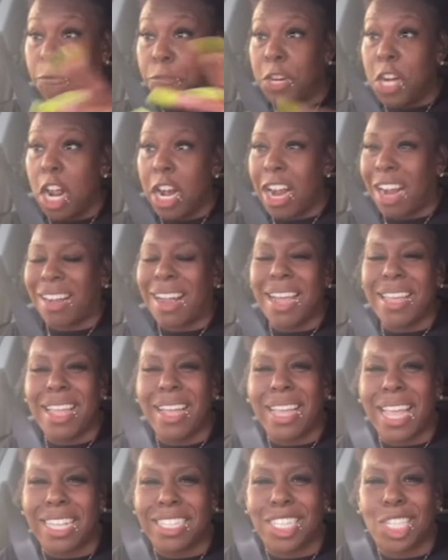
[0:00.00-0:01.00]
other for dinner, because
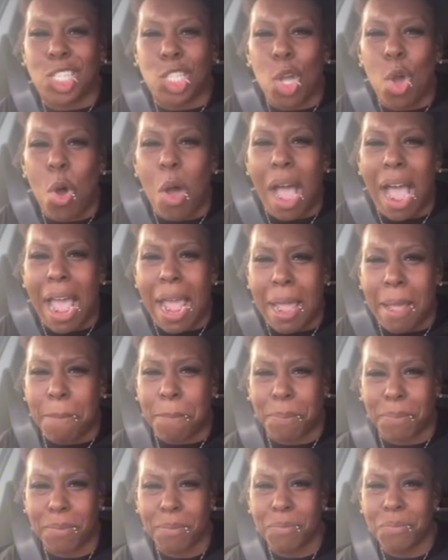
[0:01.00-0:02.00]
you get so
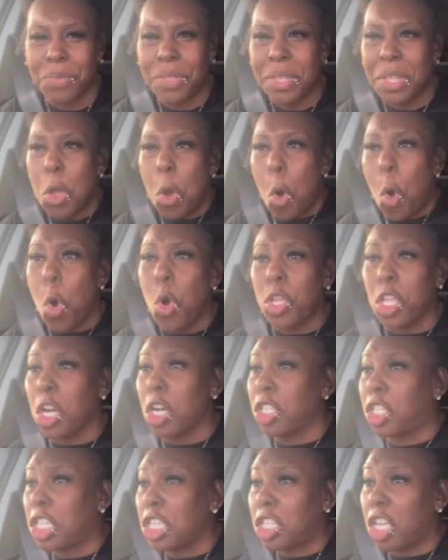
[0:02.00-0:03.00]
hype. Oh,
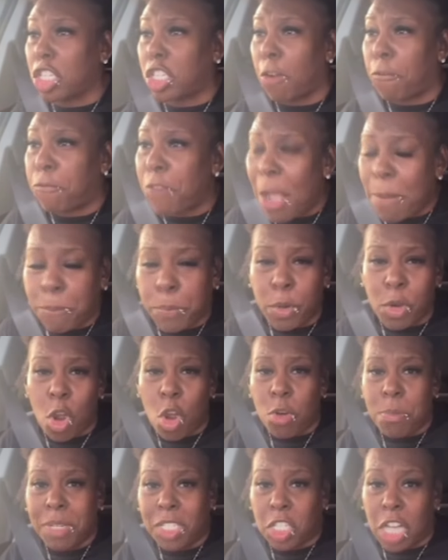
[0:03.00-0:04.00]
you know, sister, she flop
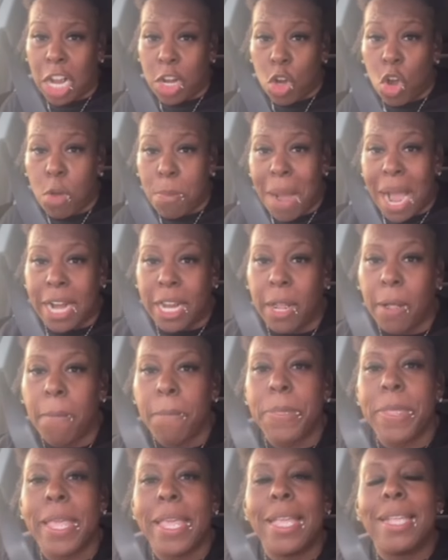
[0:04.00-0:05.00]
without me, she nobody.
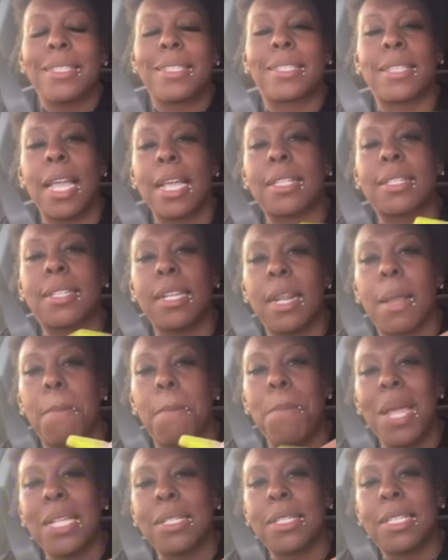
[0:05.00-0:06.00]
Stick to
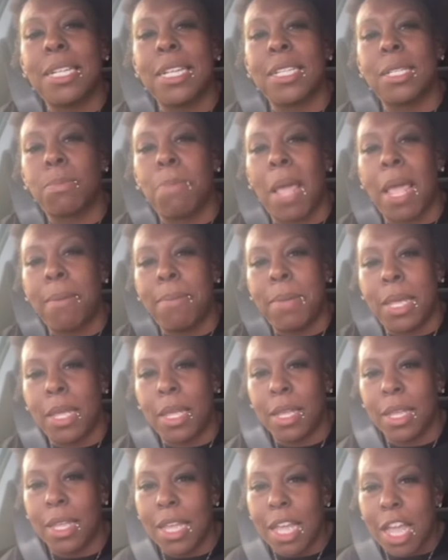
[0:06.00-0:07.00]
the business,
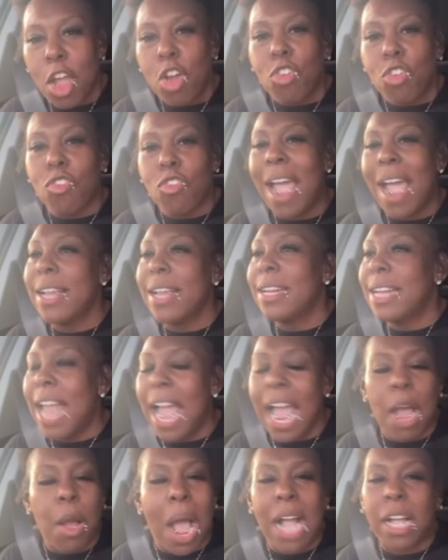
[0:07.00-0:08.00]
baby. Right
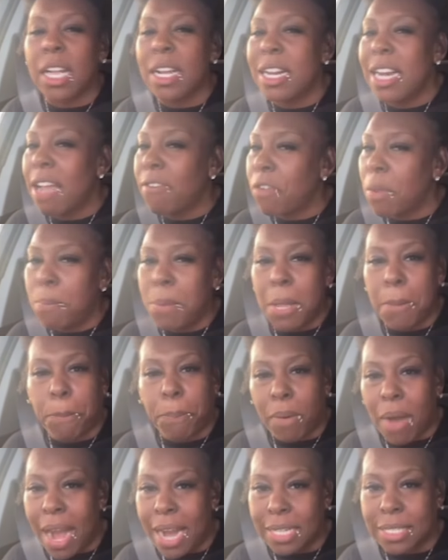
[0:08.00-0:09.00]
now, I can never be
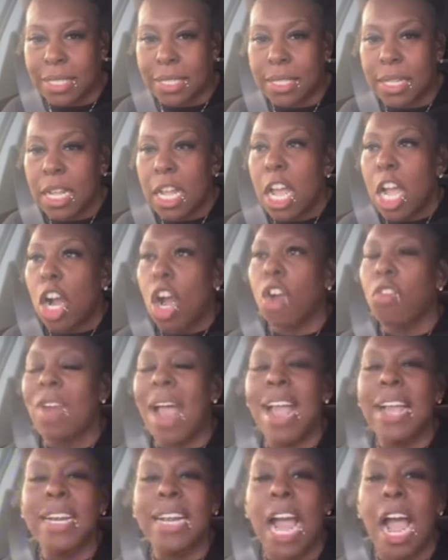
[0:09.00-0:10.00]
pressed. Because
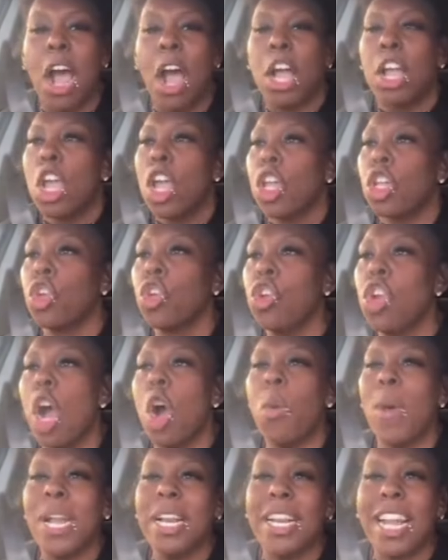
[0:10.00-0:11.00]
right now, you
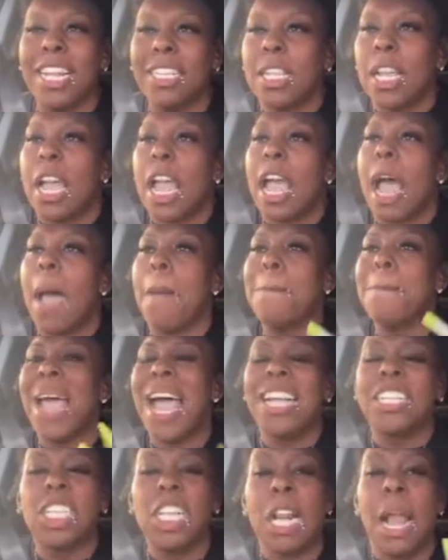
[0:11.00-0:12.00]
know when this,
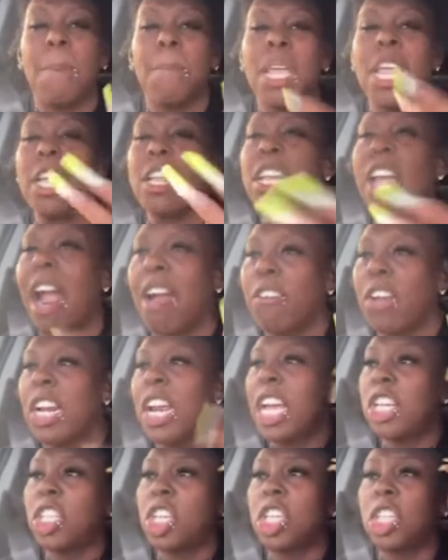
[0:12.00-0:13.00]
imagine I'm in your
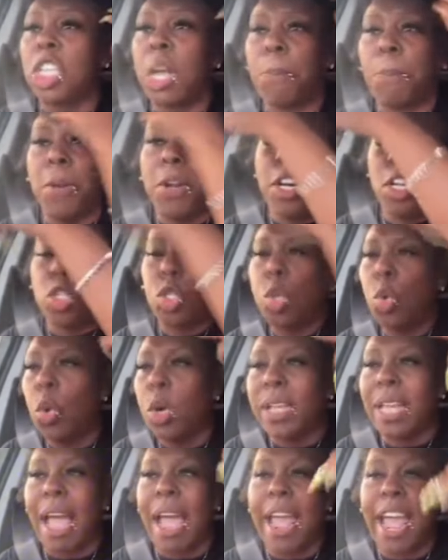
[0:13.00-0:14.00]
relationship when the
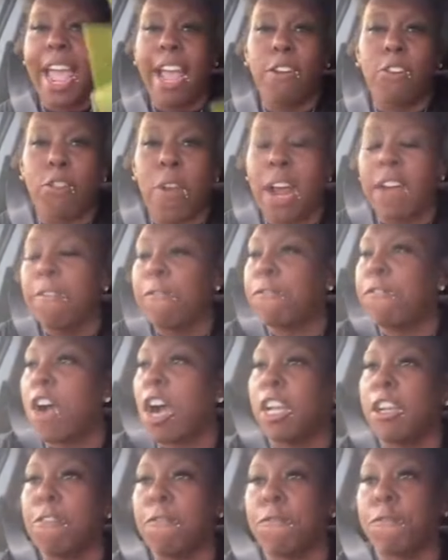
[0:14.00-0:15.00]
two of y'all had rent
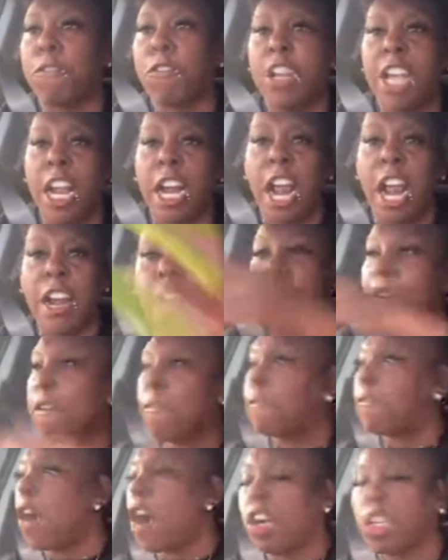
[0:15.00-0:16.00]
fucking free and I
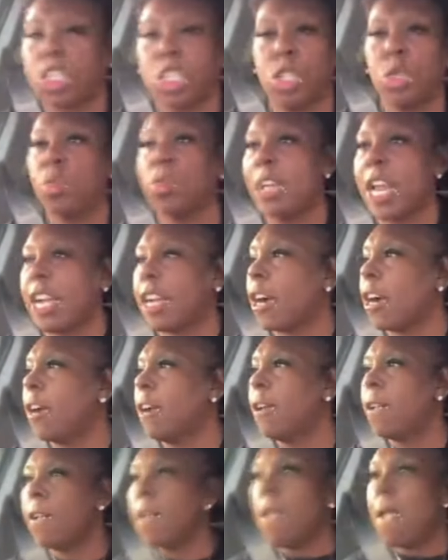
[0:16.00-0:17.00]
never fucked you,
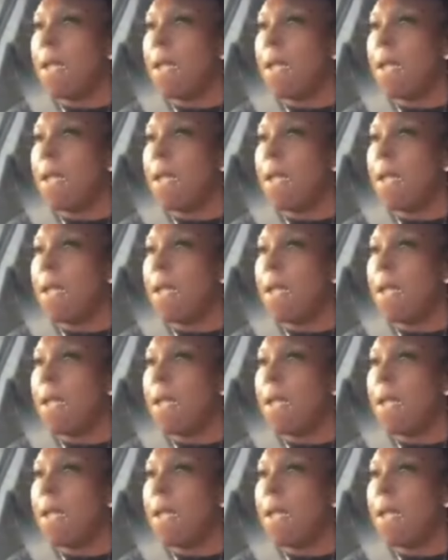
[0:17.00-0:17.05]
nigga.